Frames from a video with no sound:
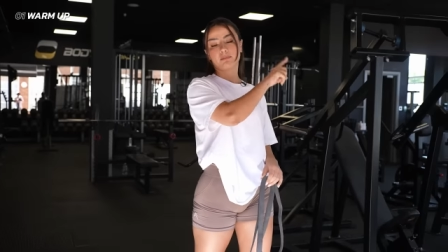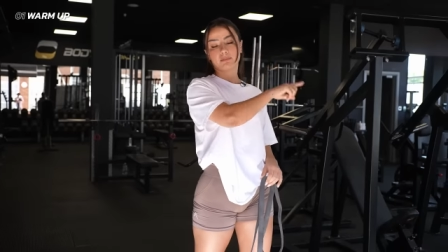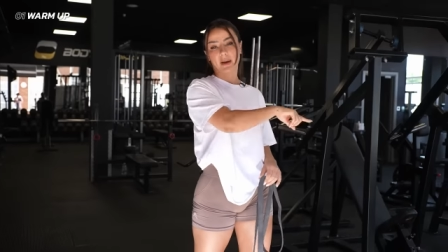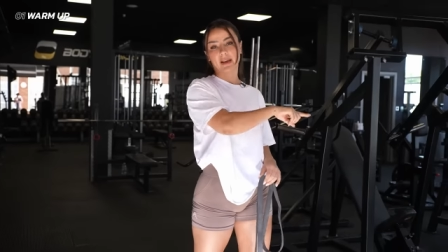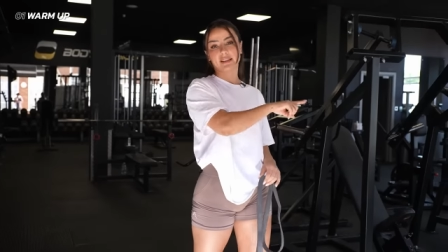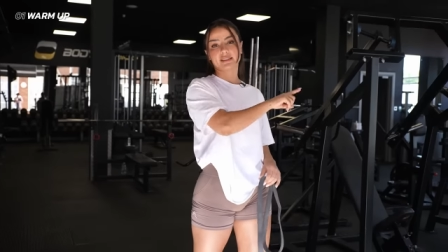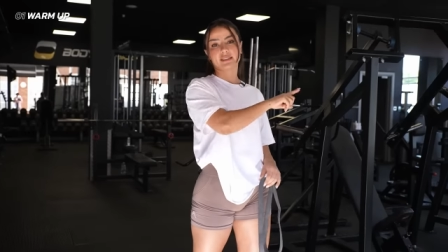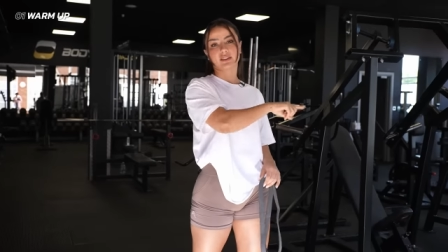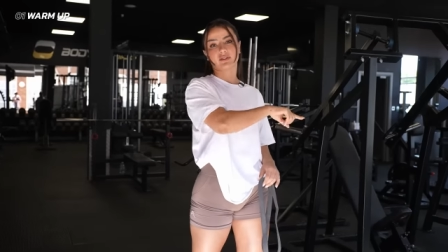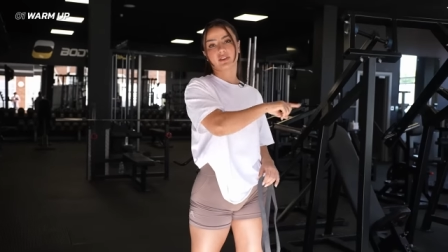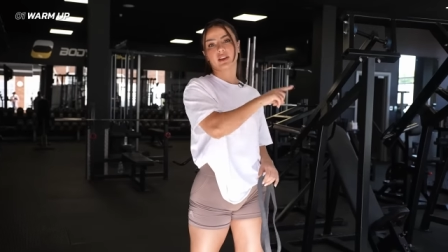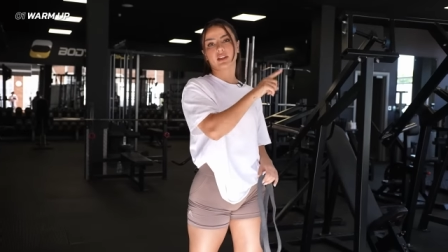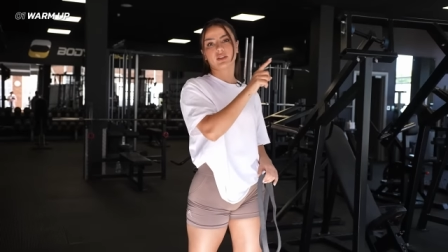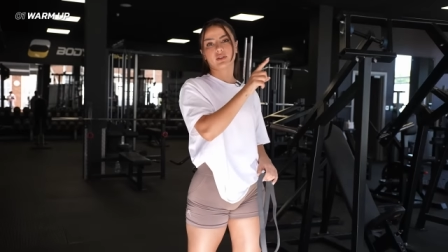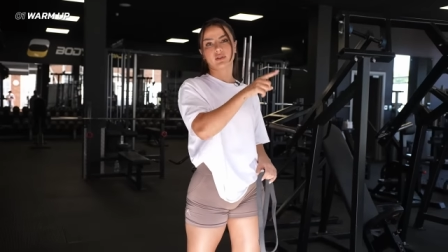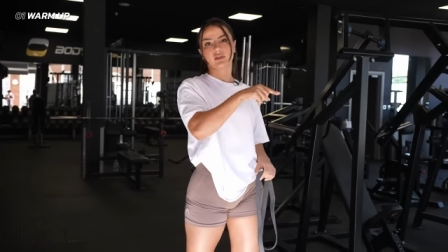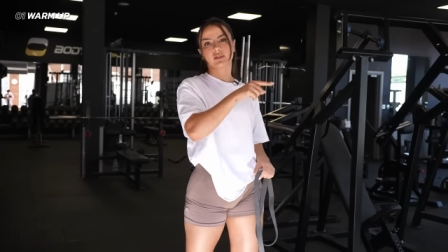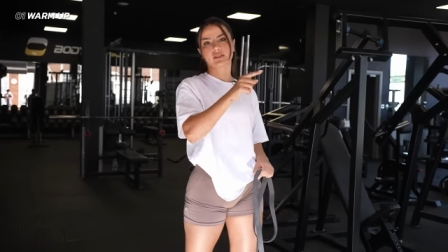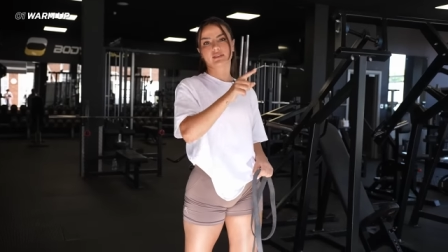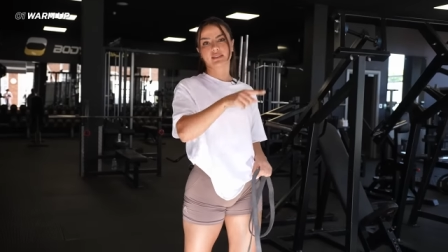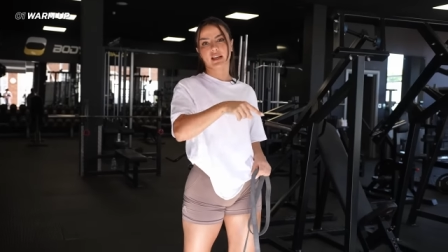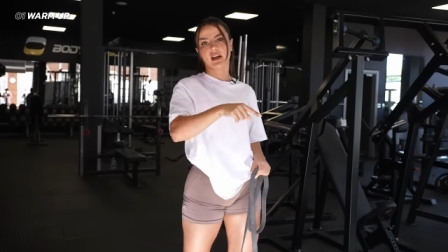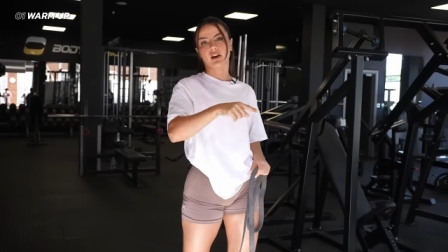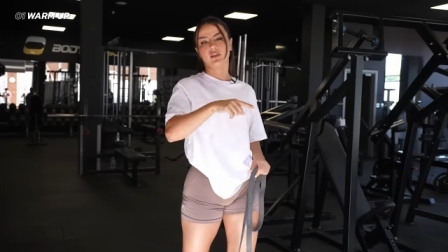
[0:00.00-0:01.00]
bettering
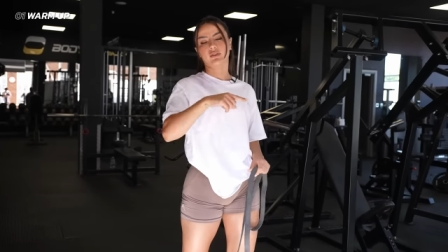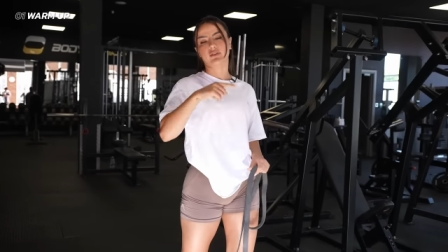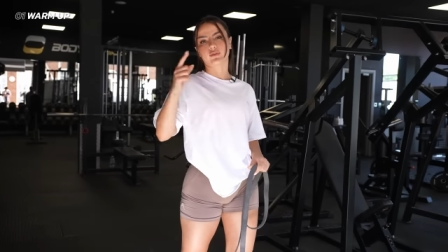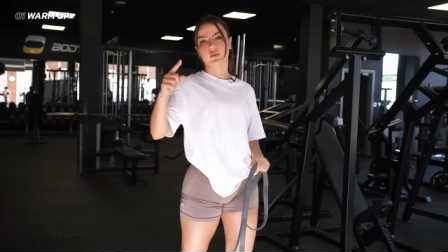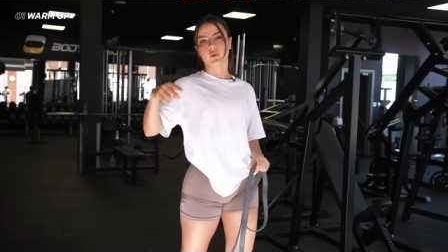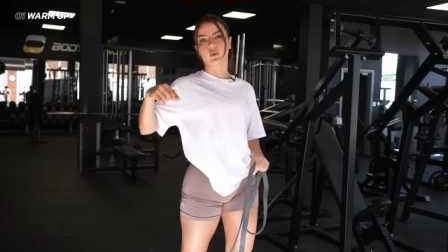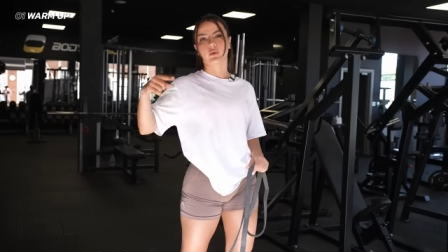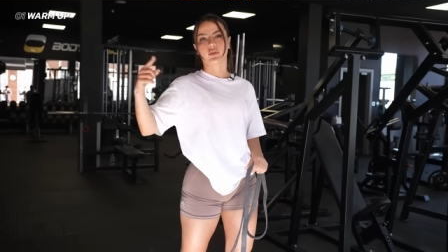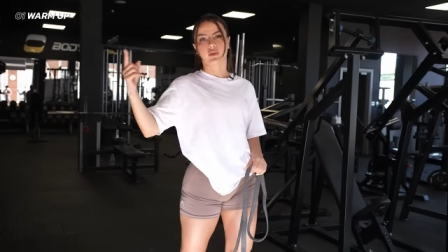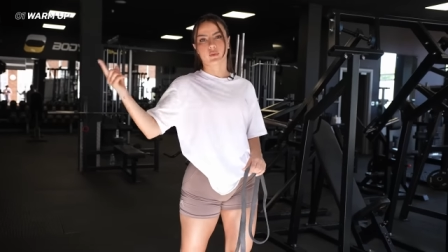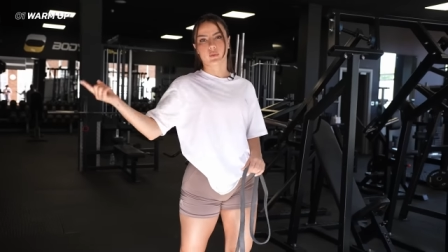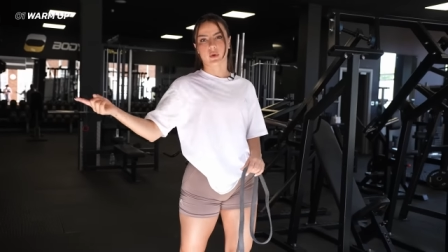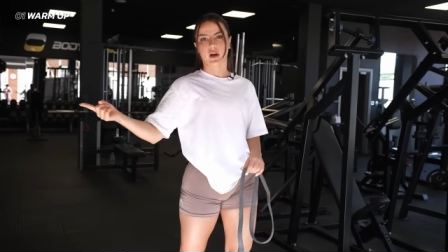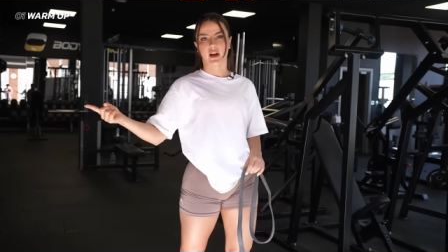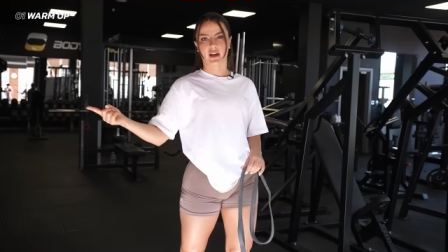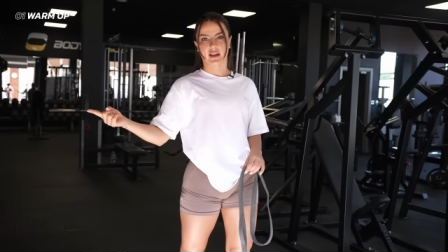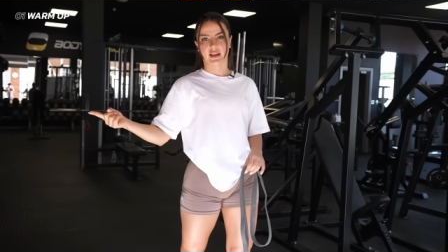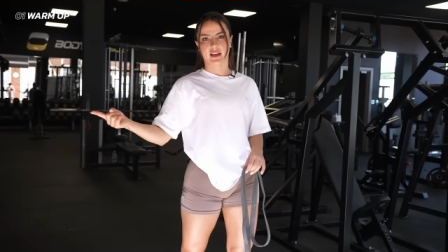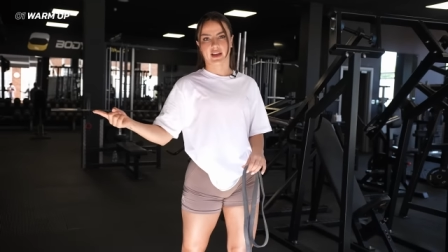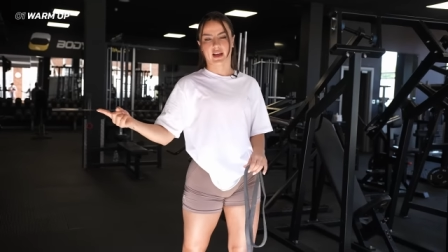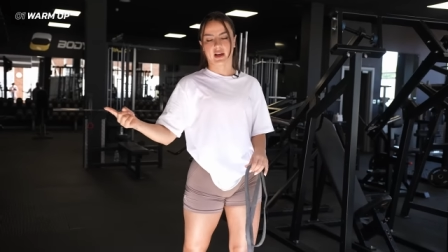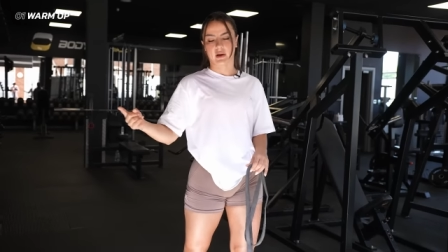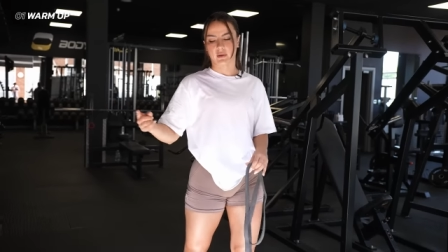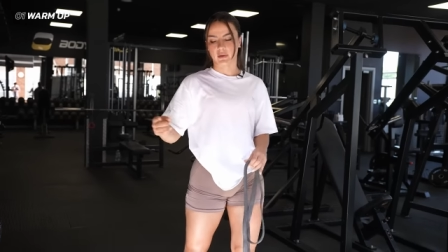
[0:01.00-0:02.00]
yourself for the
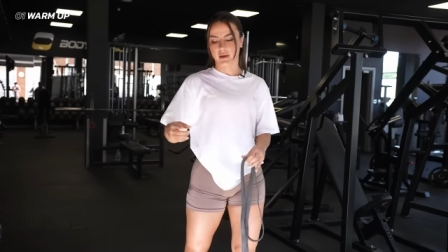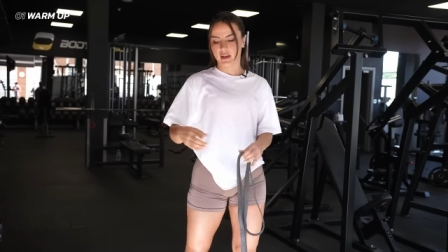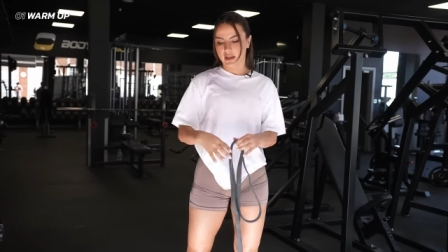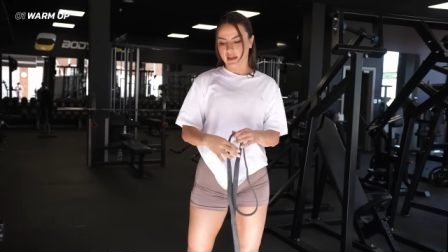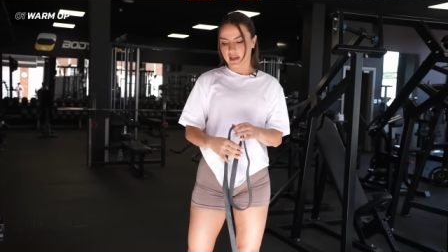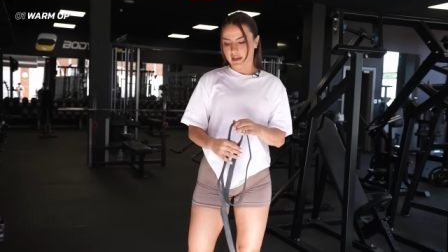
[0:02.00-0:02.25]
workout.